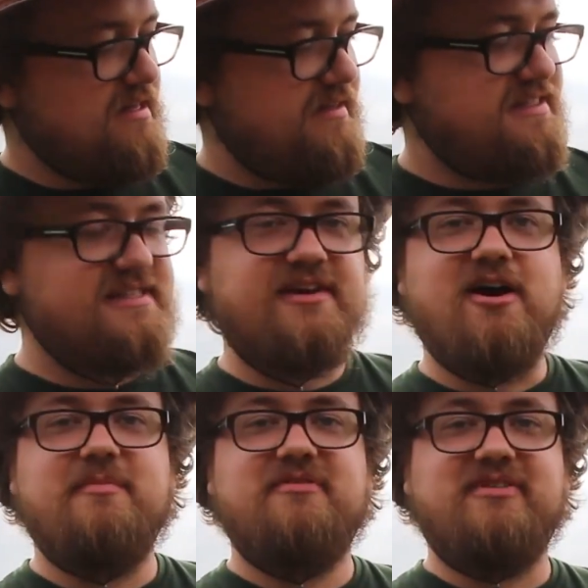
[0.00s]
this is a
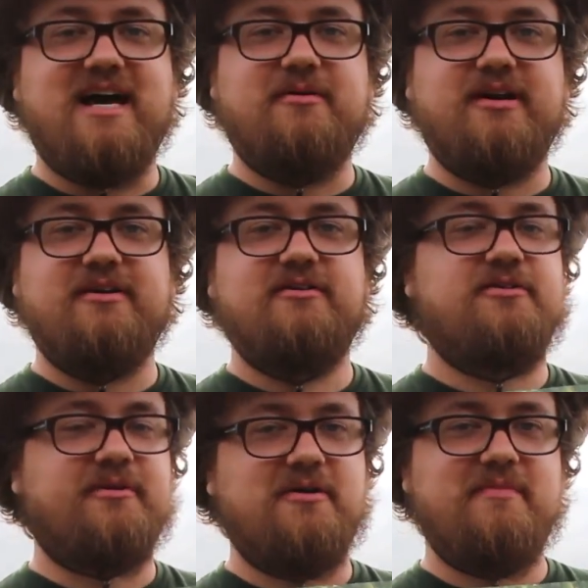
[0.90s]
common flower
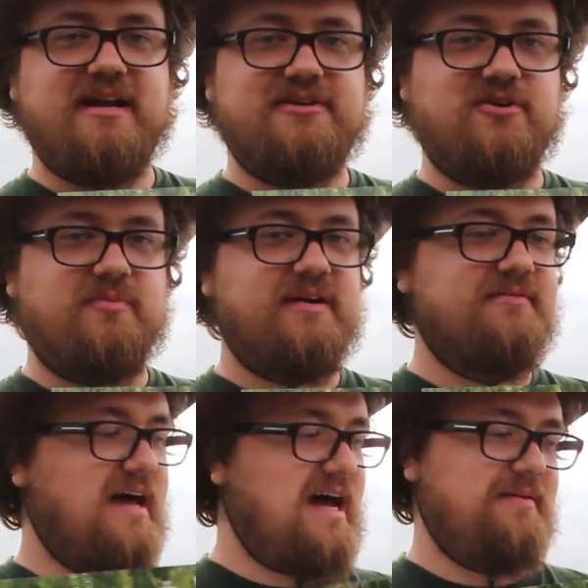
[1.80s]
throughout
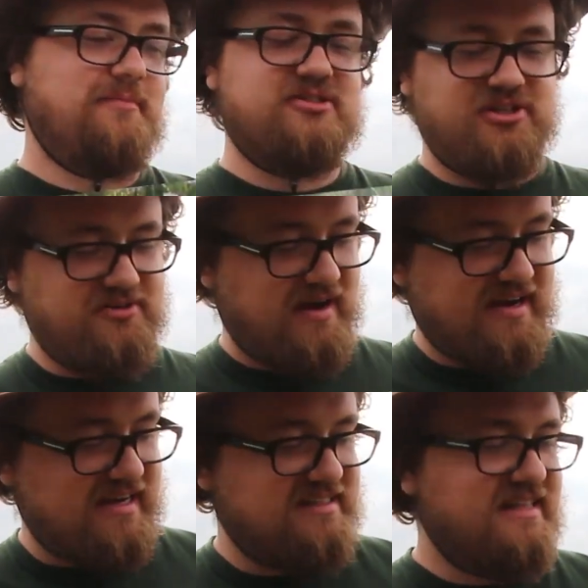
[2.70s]
Manitoba. I'm sure you
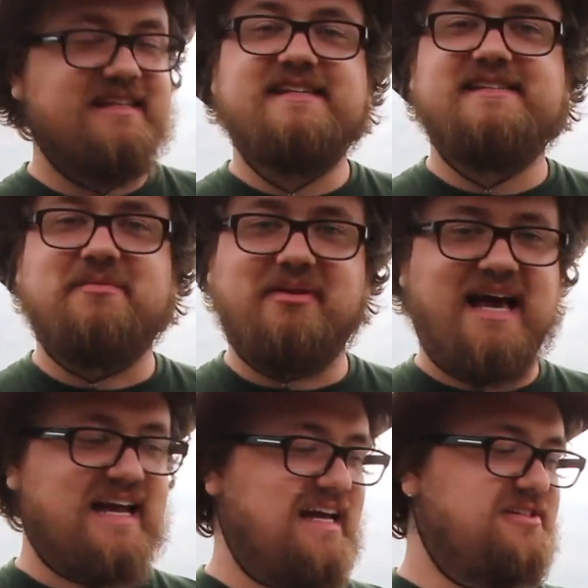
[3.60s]
recognize it. This is the
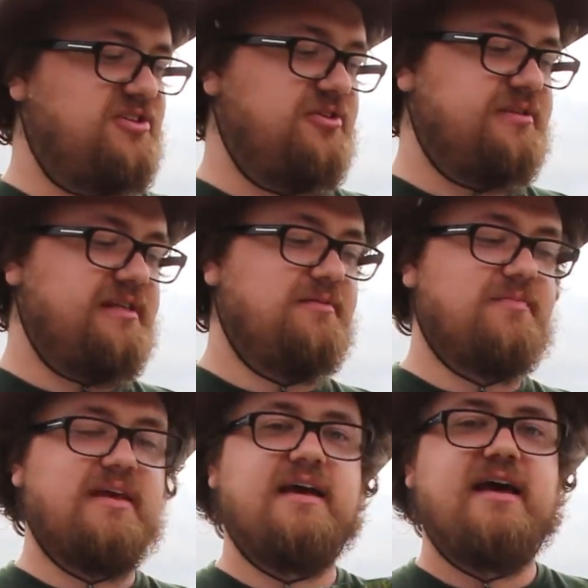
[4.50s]
black-eyed Susan.
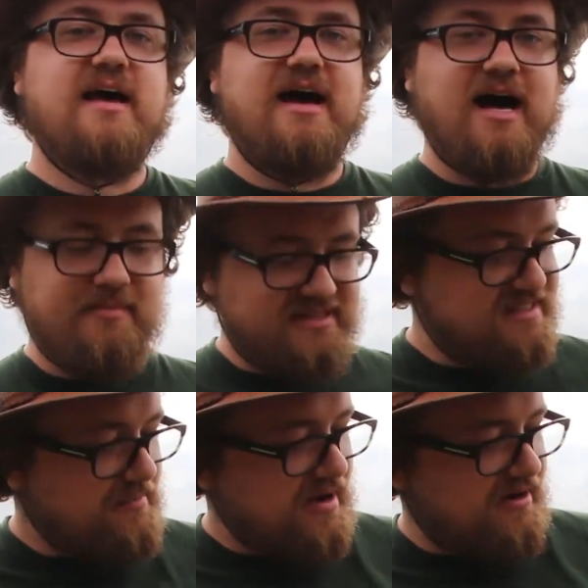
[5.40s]
In
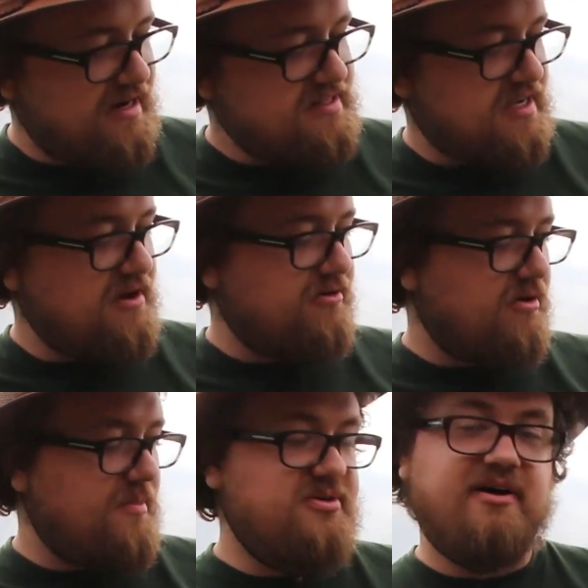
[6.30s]
some areas it can
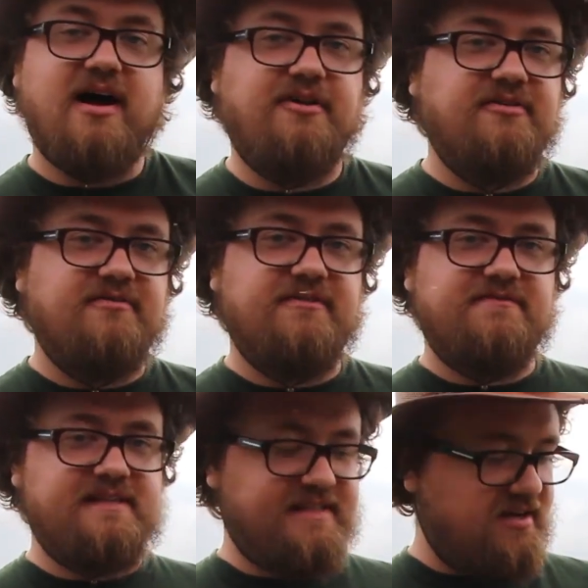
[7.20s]
grow up to
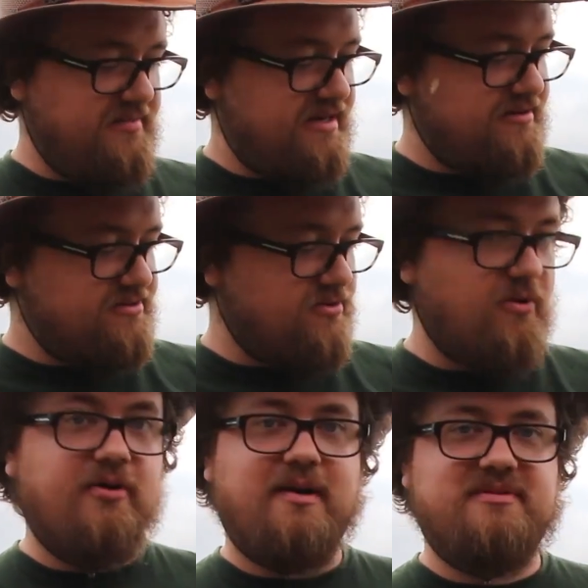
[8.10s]
150 centimeters
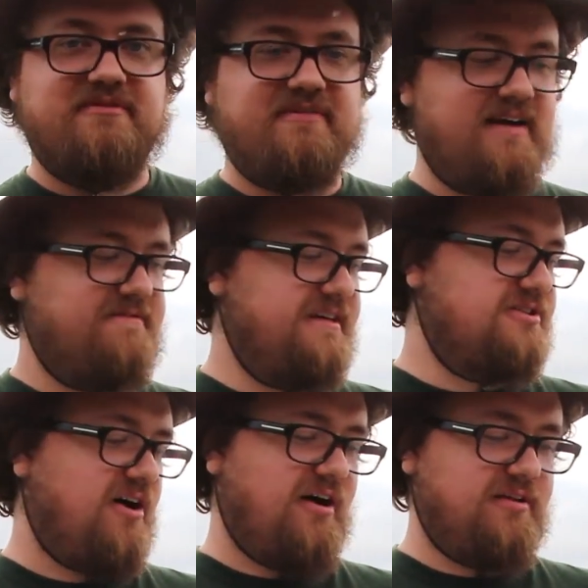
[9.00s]
or up to 5
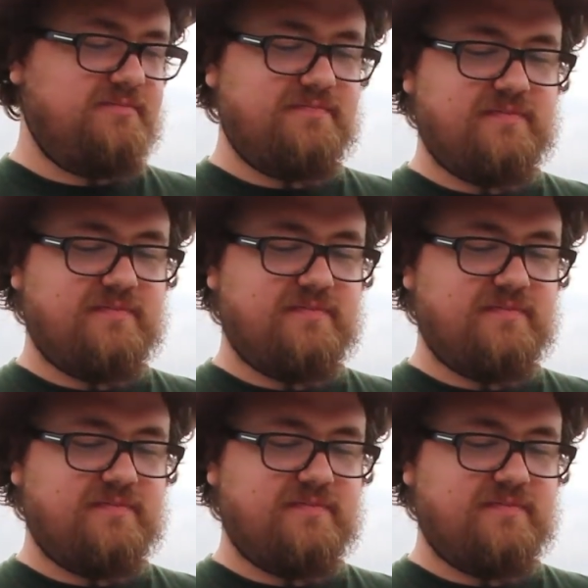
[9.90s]
feet tall.